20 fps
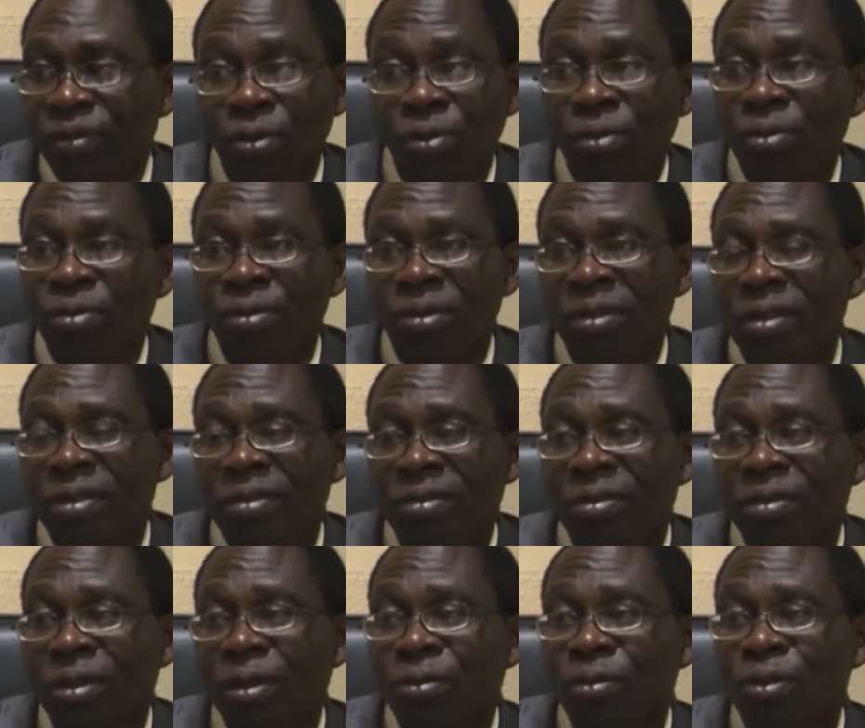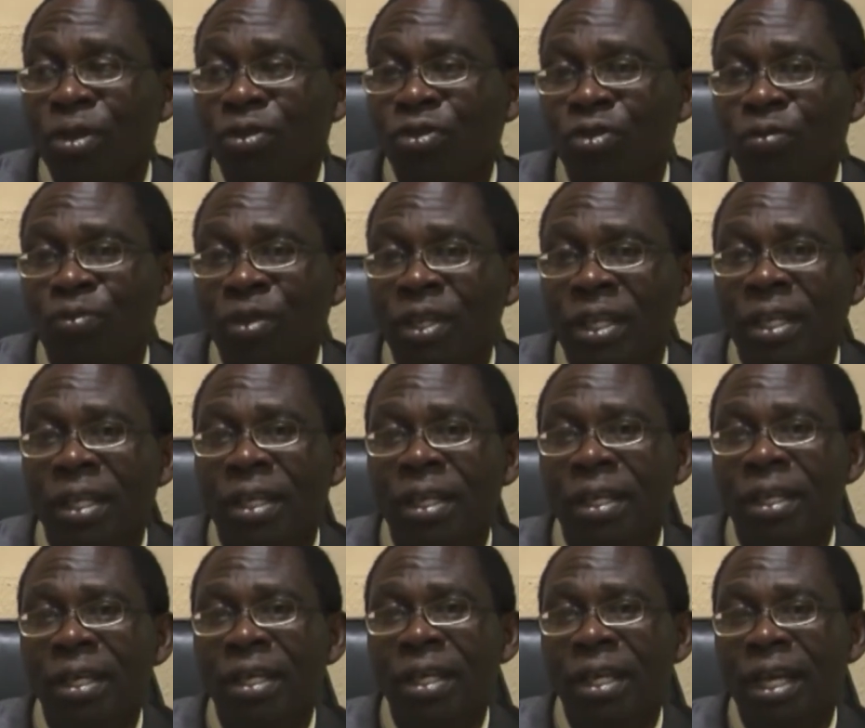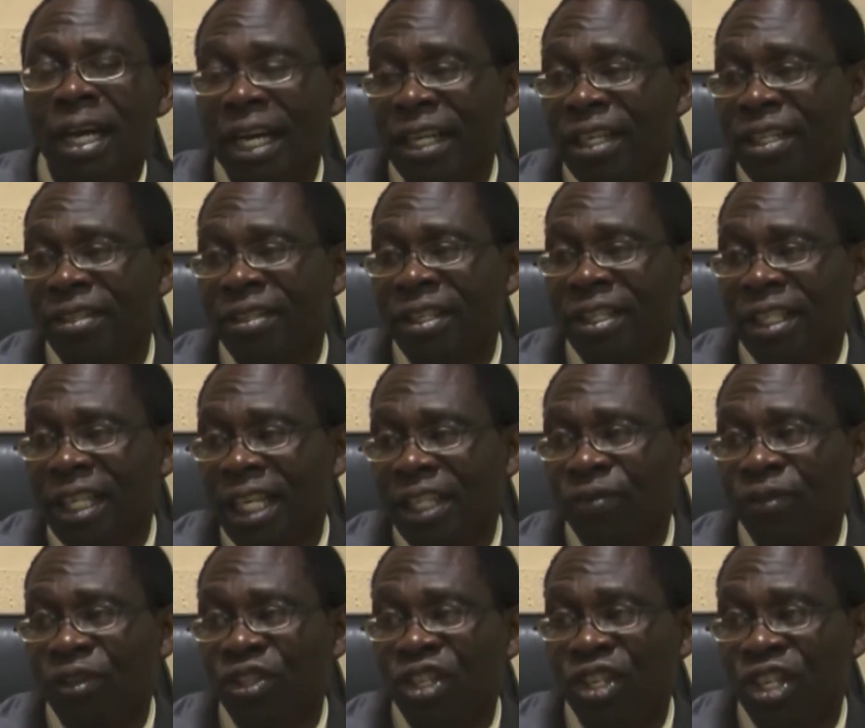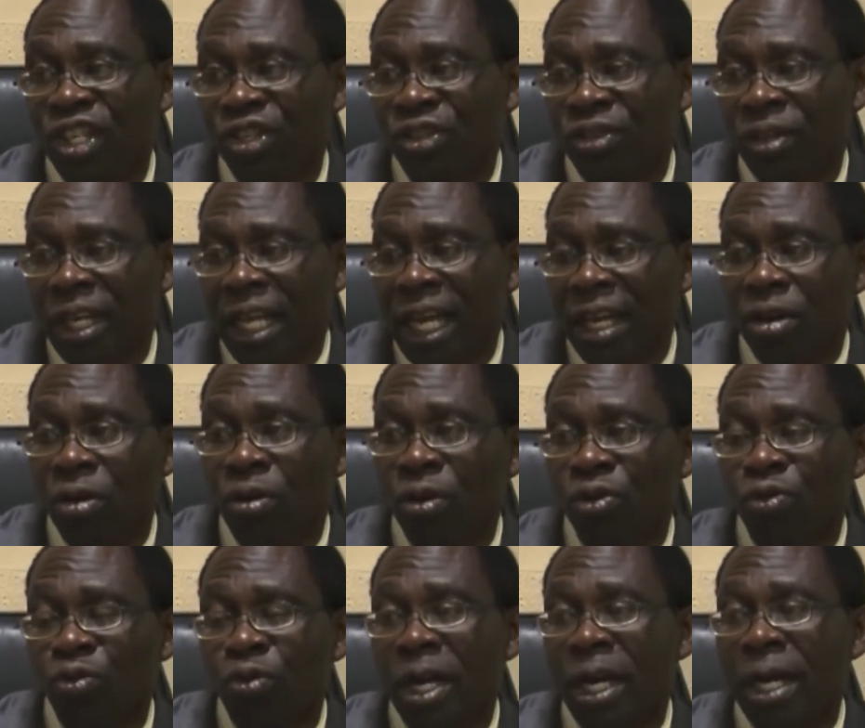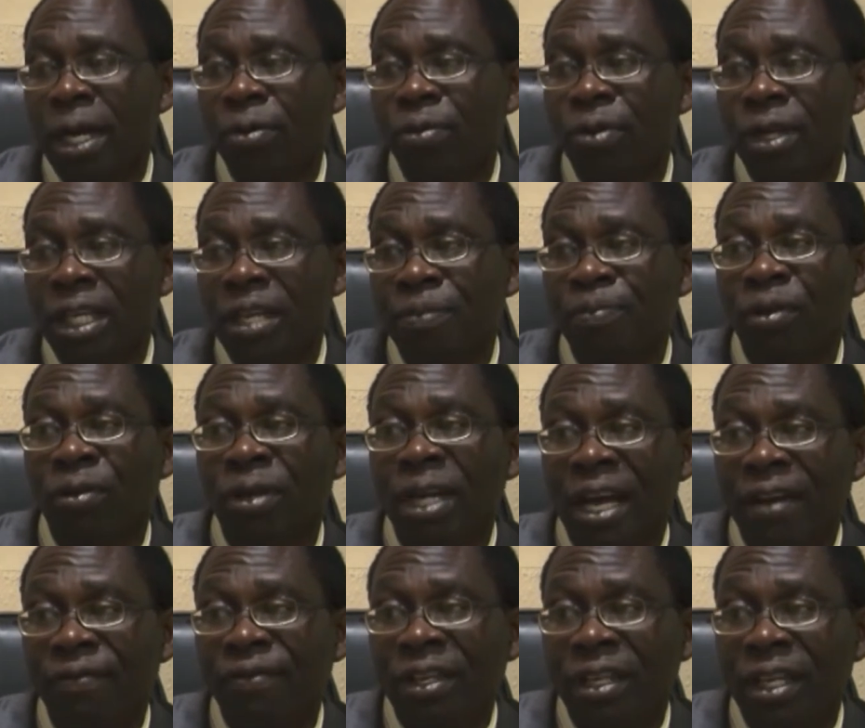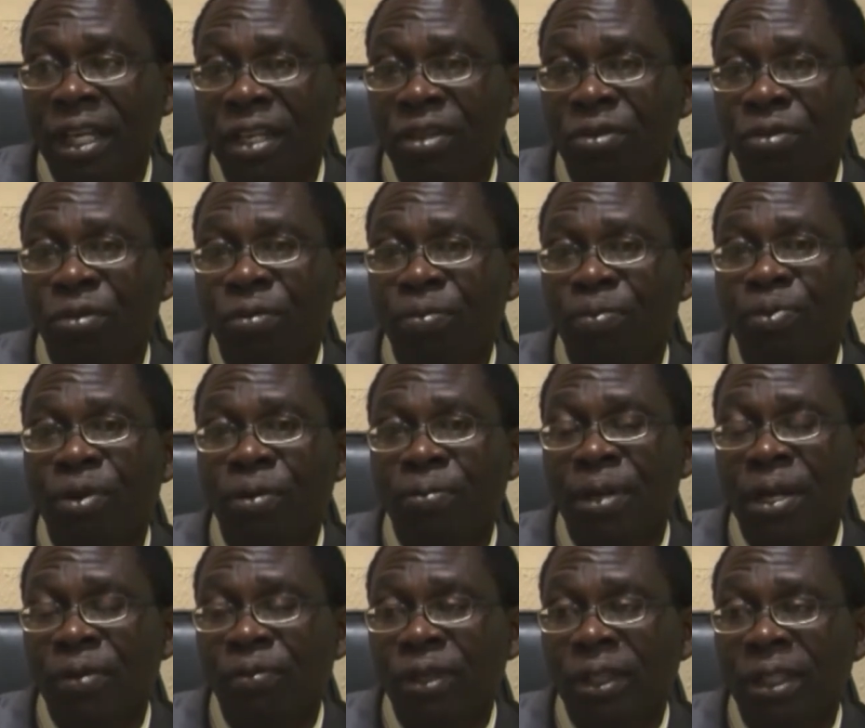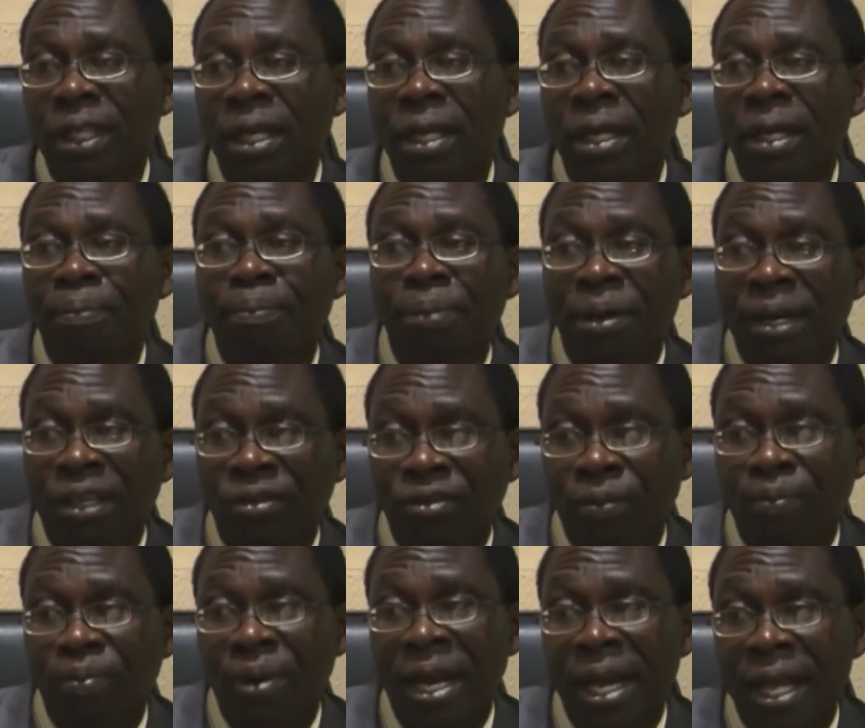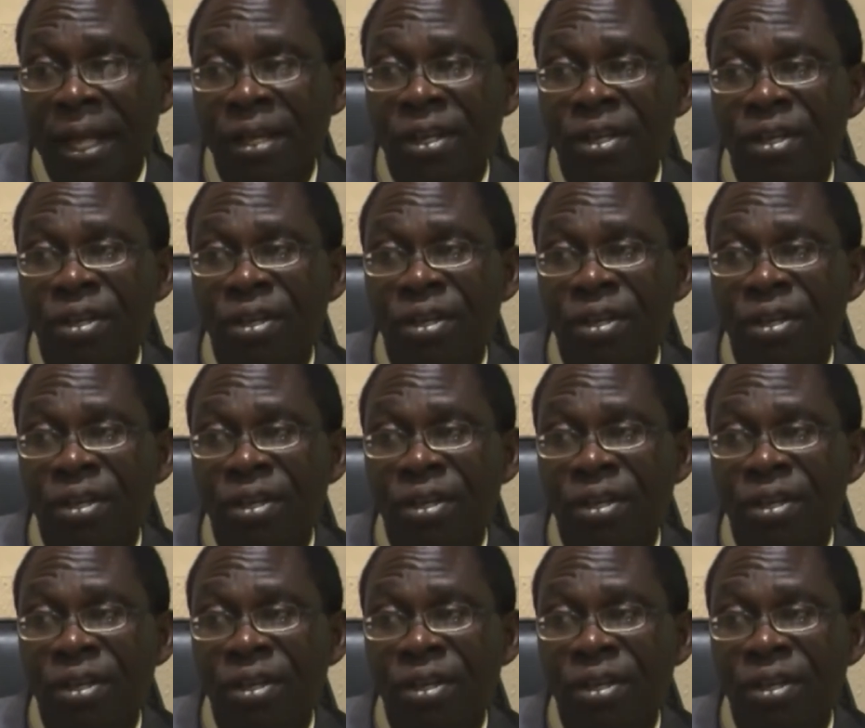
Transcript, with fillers: So it's not going to be an easy task for the nation like us where we keep on having a you know, problem with uh, power supply.